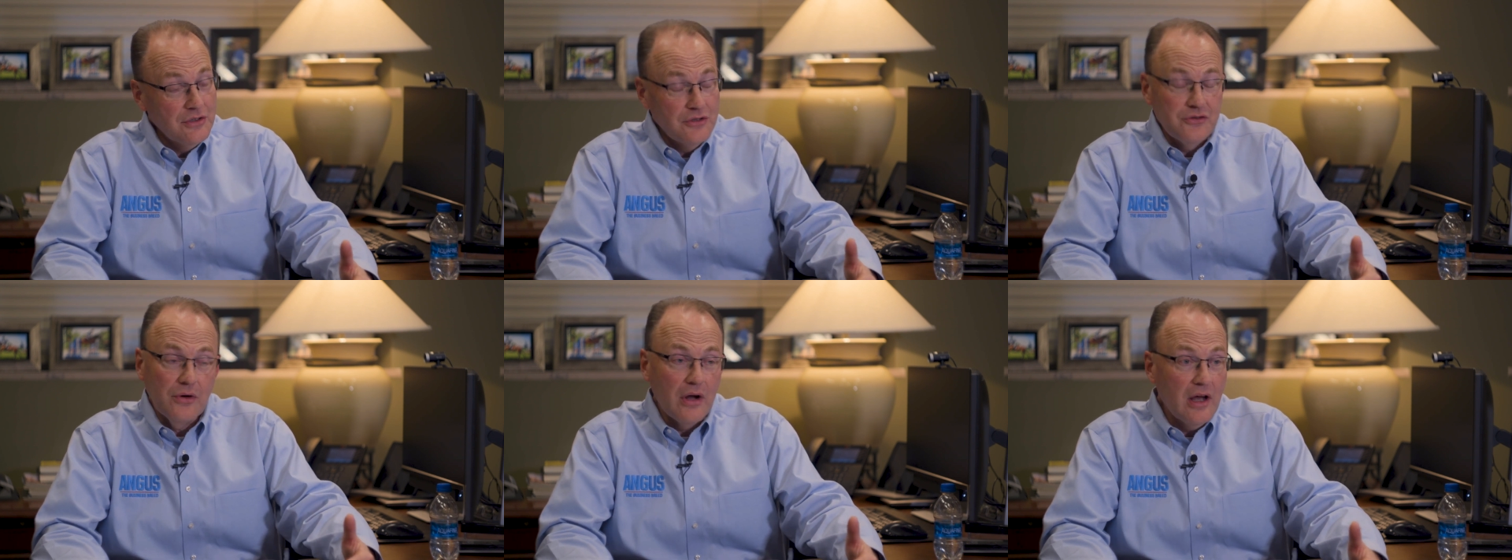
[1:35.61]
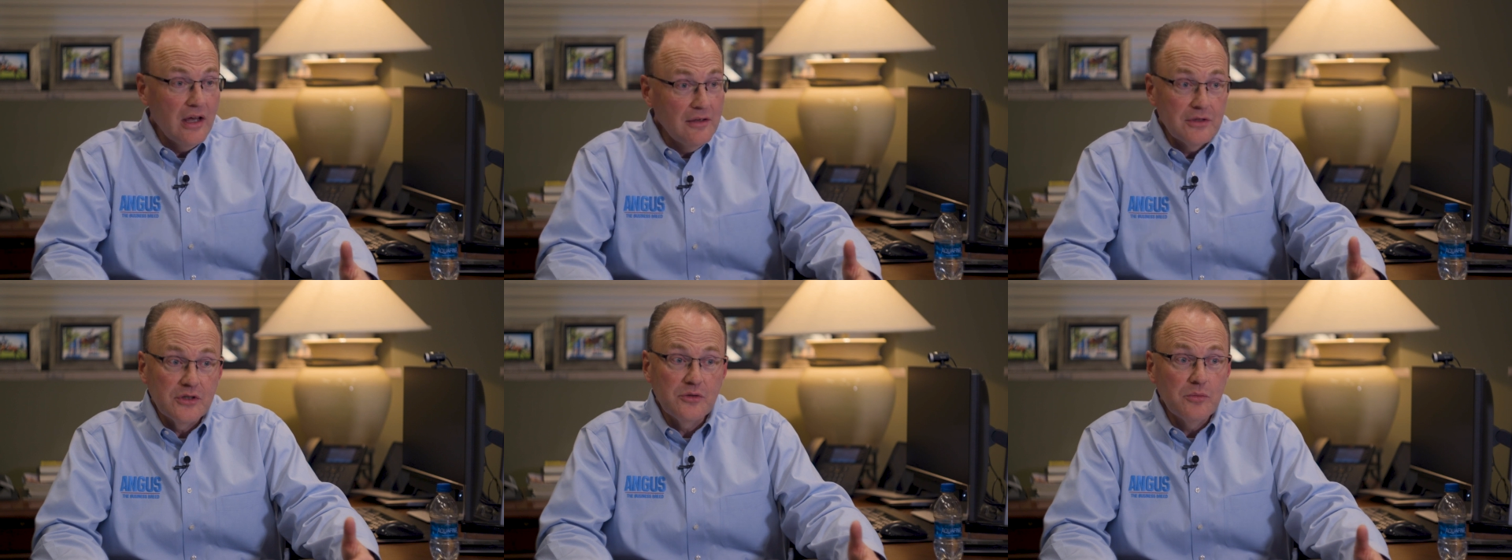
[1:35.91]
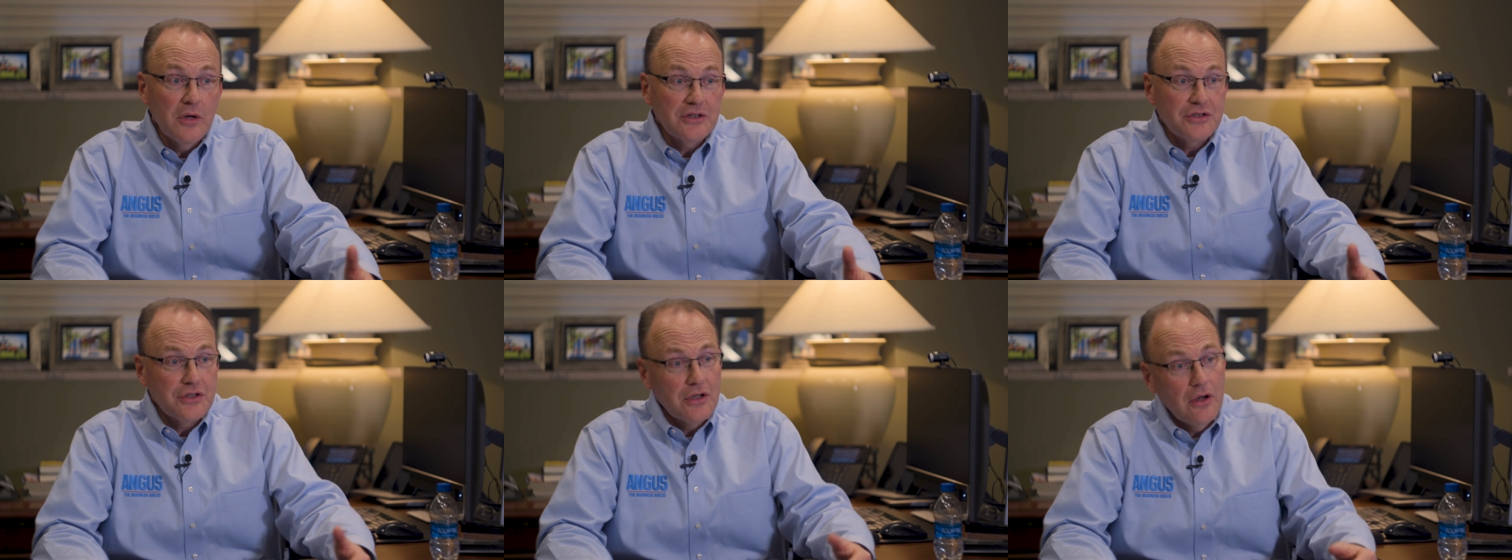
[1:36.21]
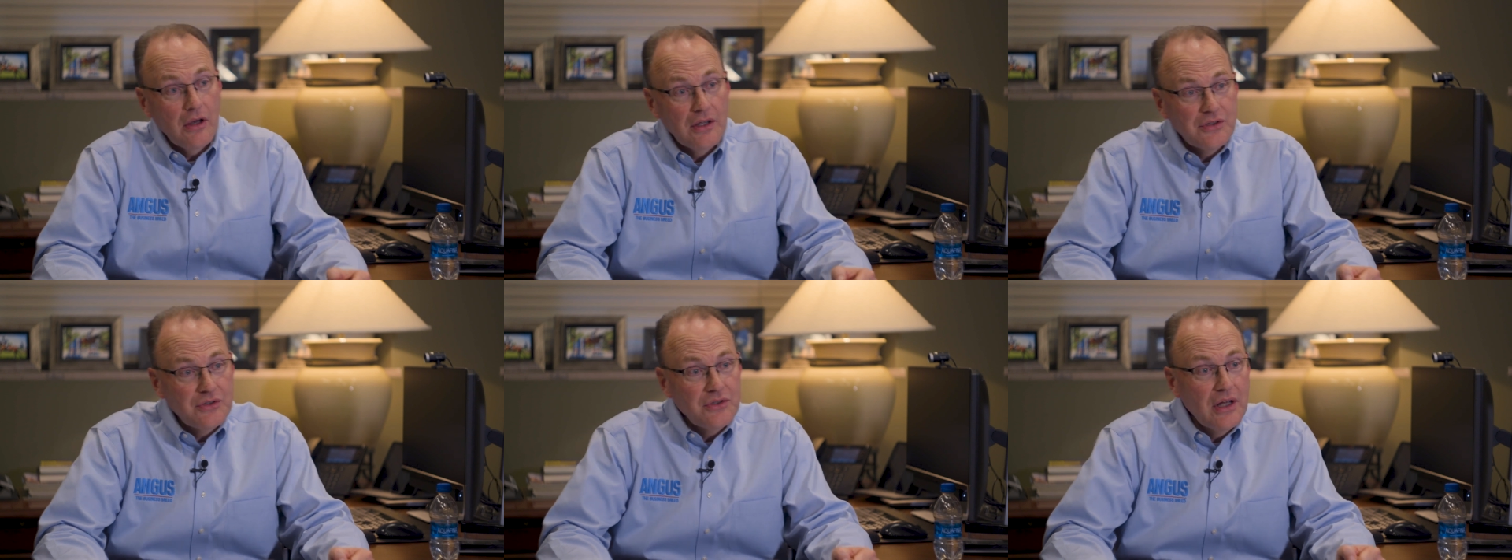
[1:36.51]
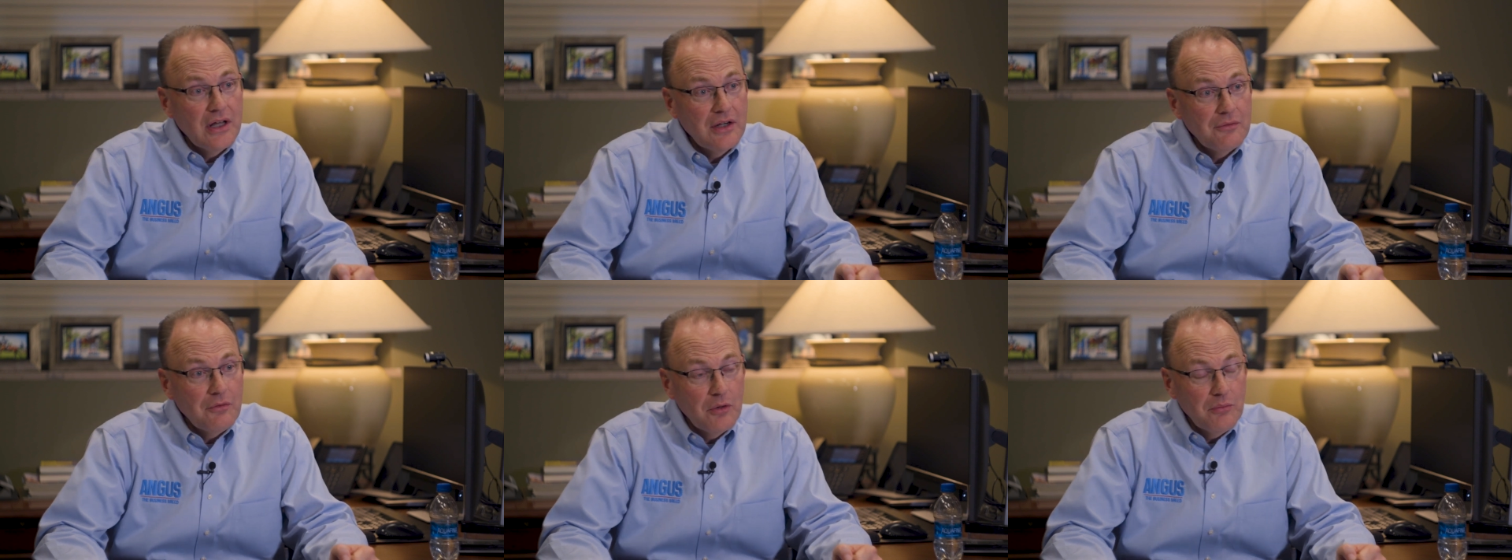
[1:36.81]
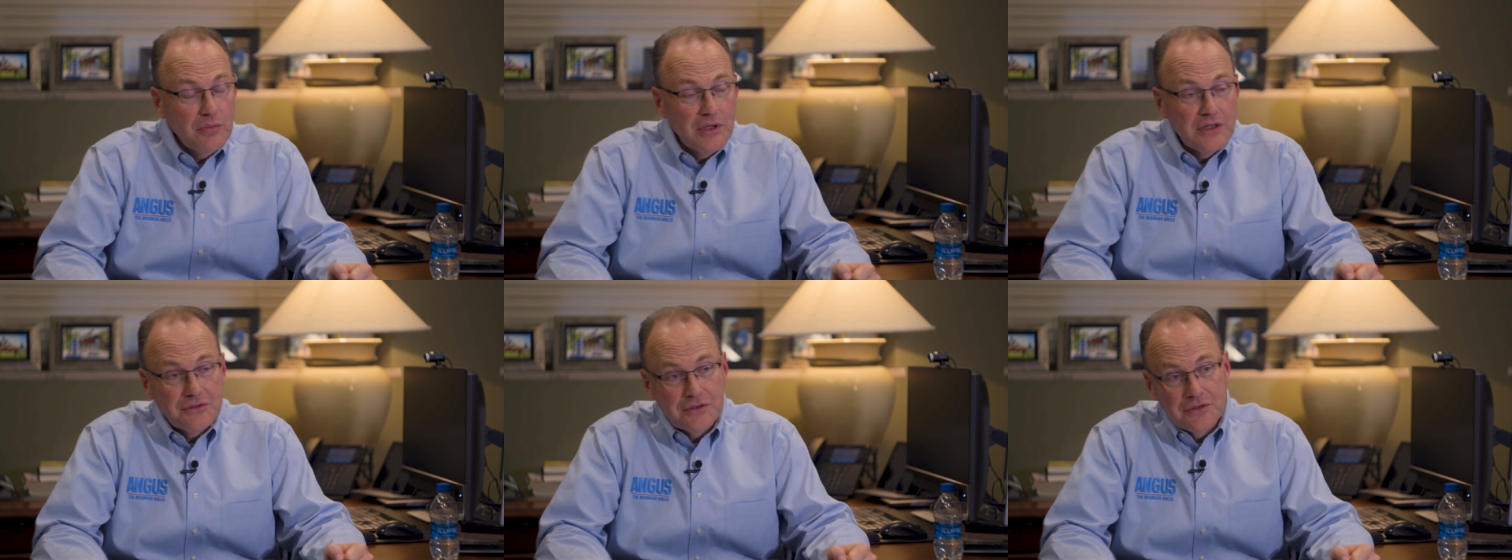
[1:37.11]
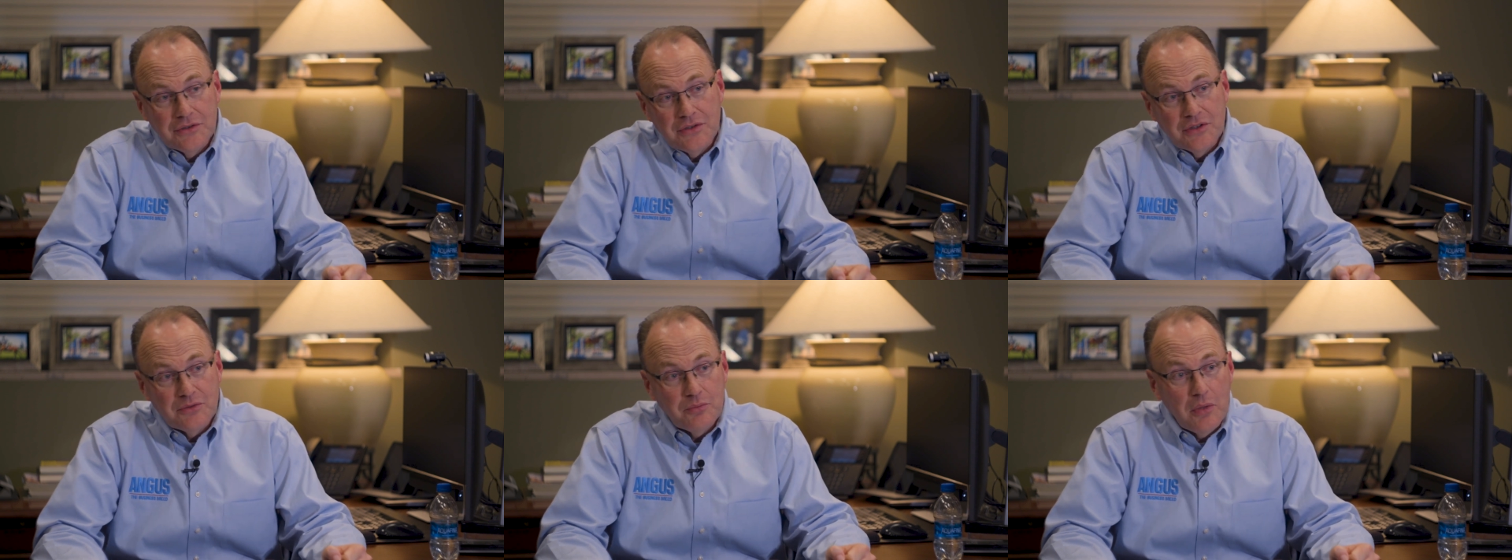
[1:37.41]
drive as much cost out of our
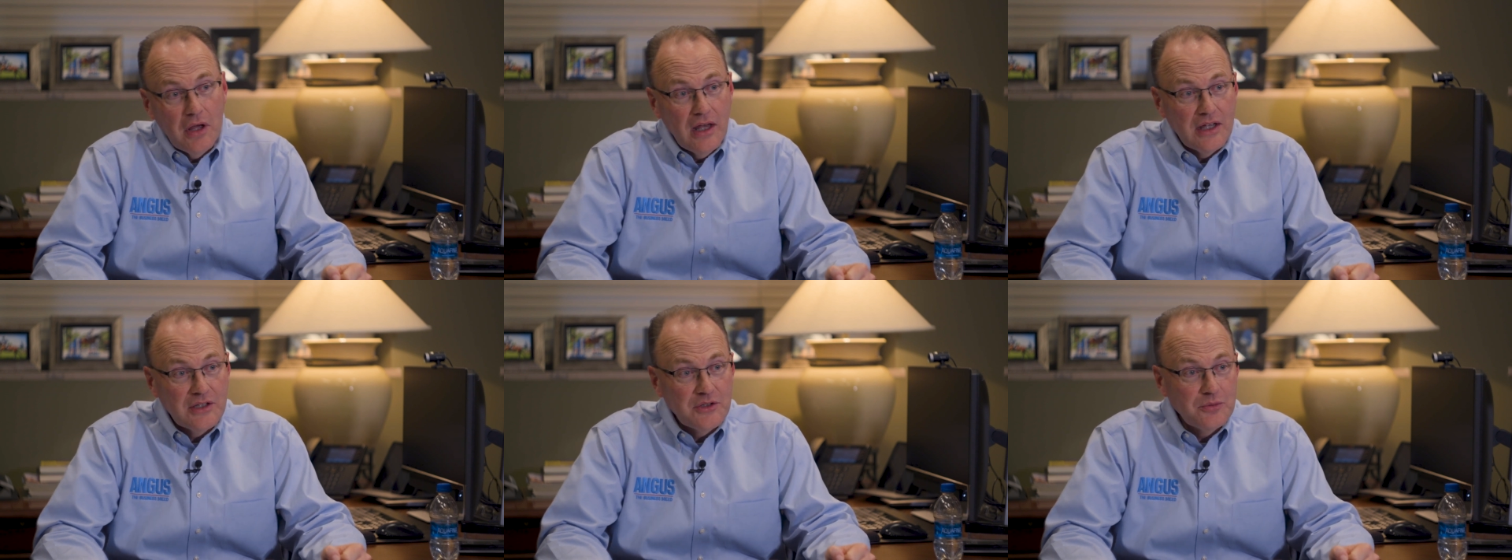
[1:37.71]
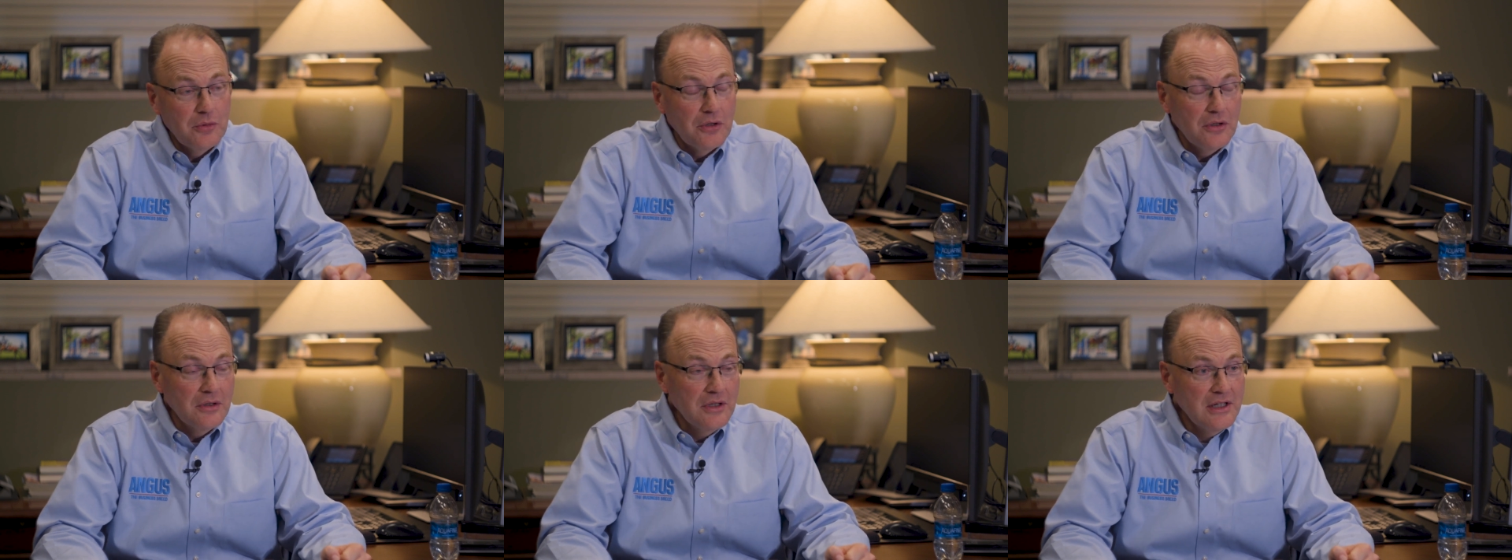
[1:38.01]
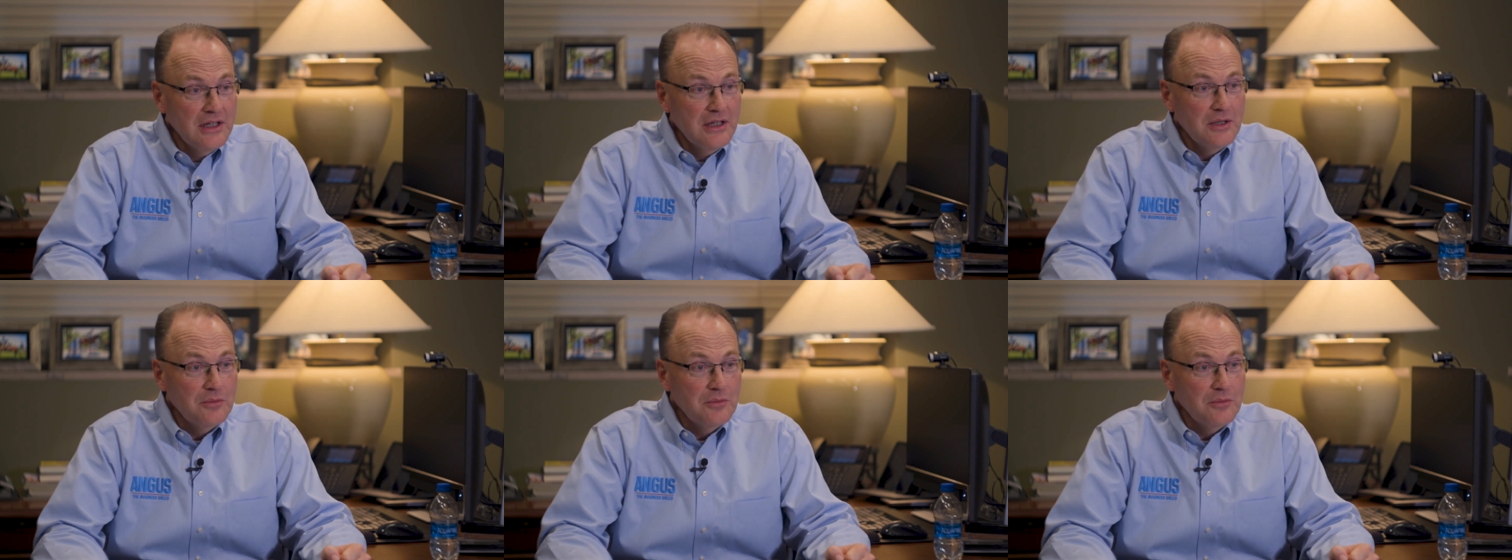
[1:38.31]
business as possible,